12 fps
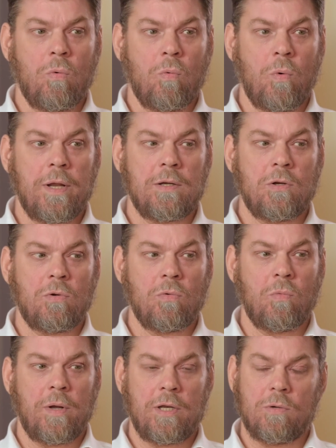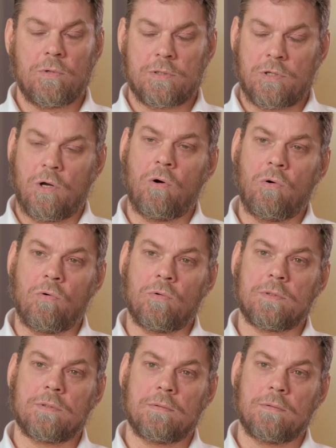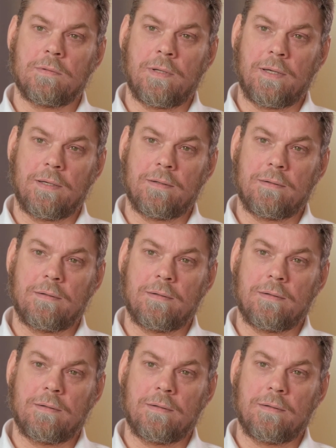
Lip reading: When you were told that,